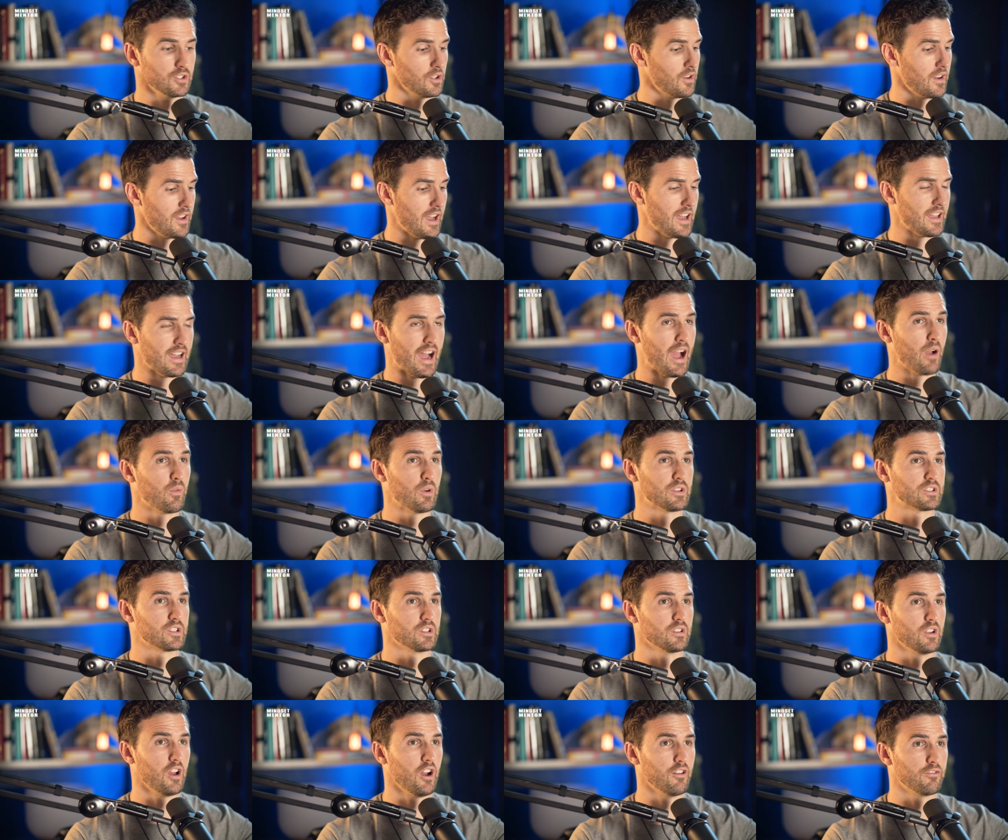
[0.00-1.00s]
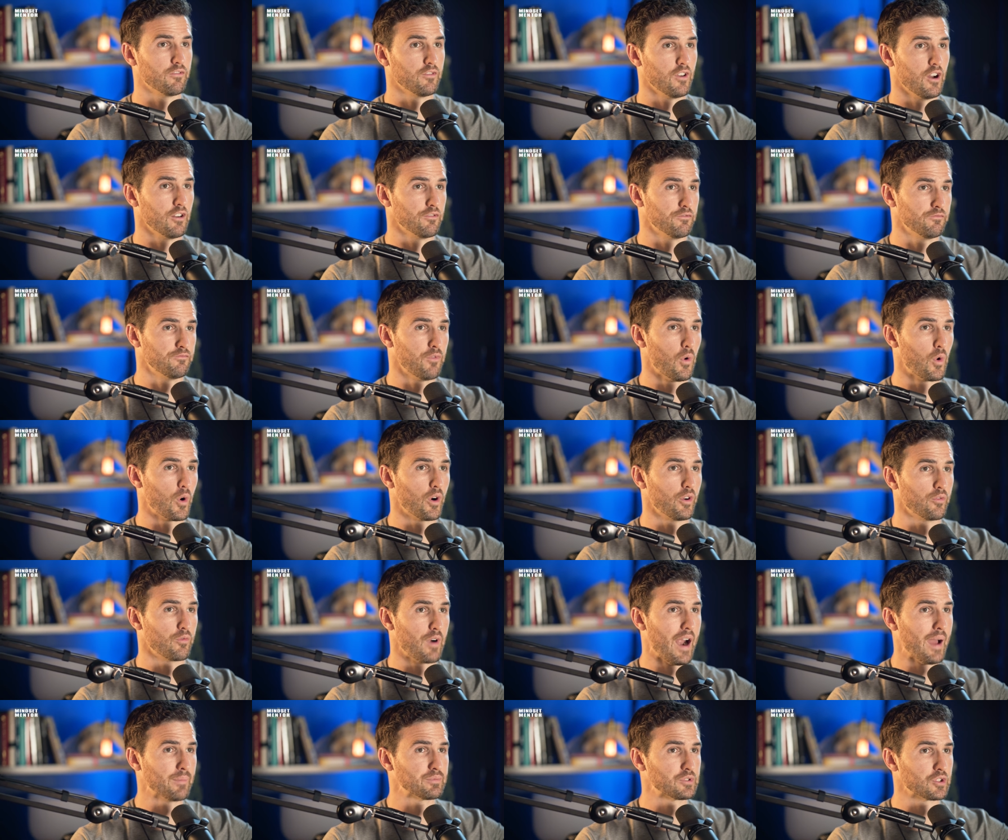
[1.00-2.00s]
You know, I, I wasn't a, a Ford
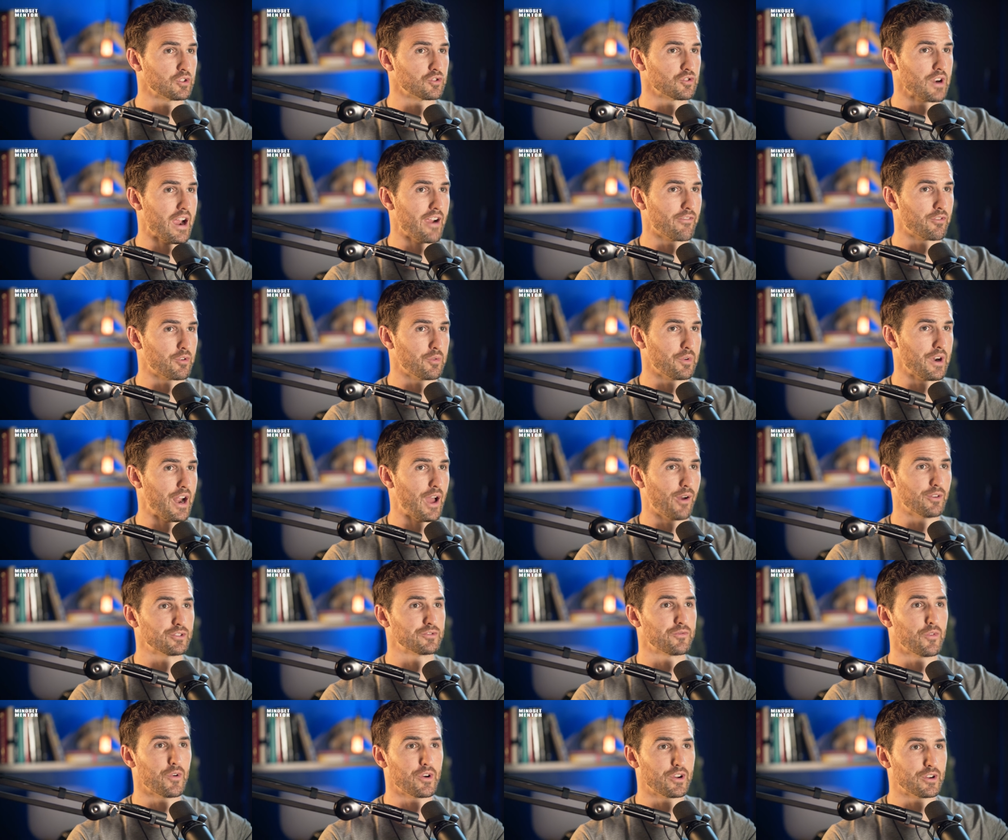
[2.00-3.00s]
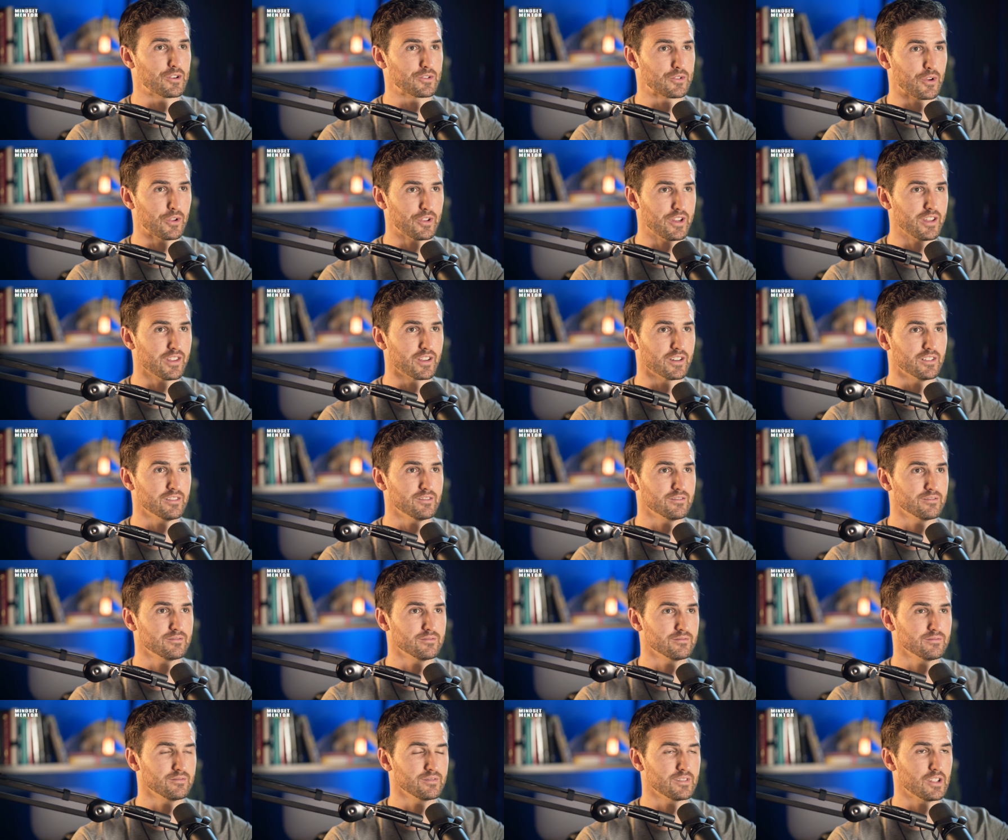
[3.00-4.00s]
Raptor driver when I was four years old either.
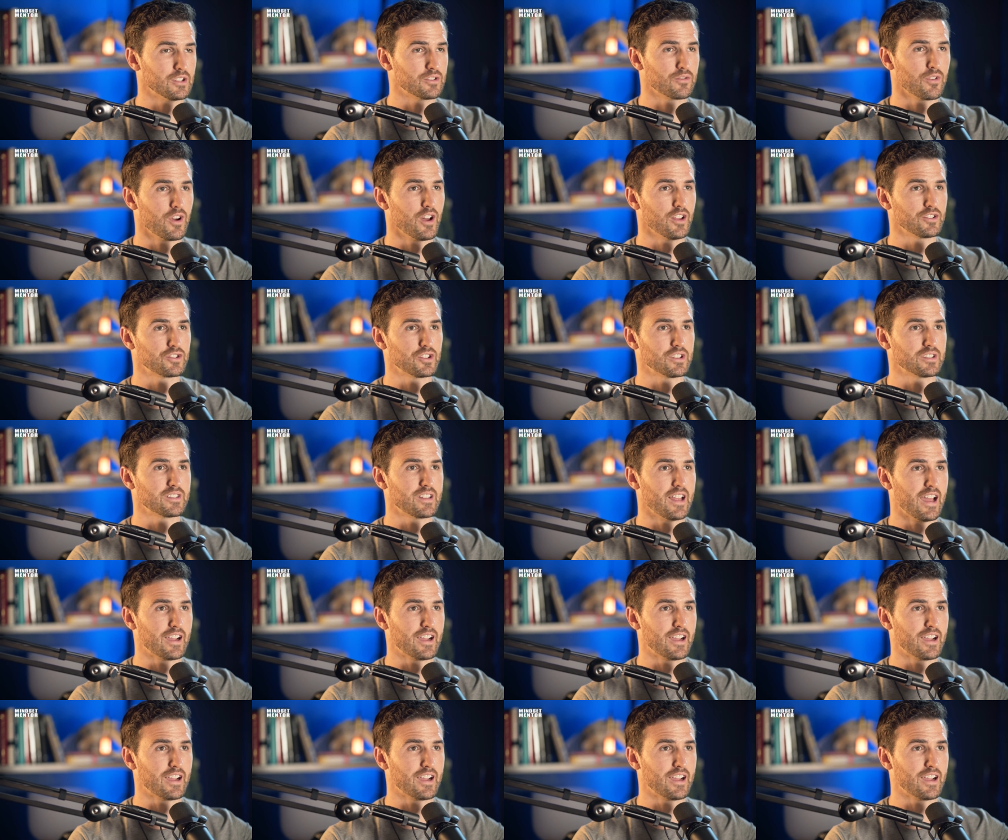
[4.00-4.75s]
These are all just